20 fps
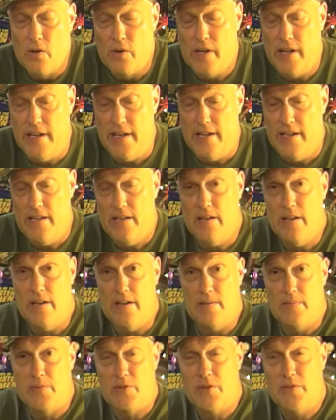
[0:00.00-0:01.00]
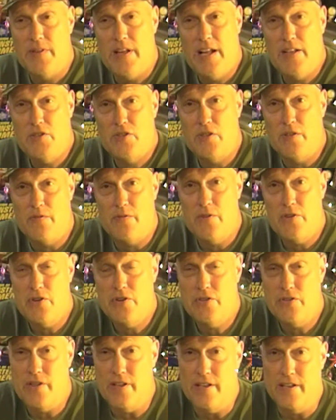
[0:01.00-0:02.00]
Okay, um, so that's the
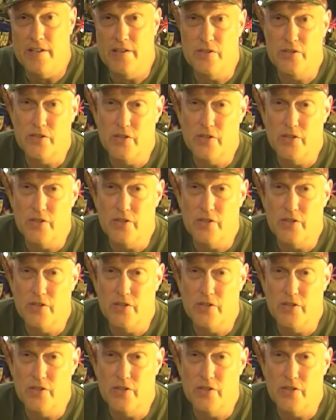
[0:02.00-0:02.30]
first thing.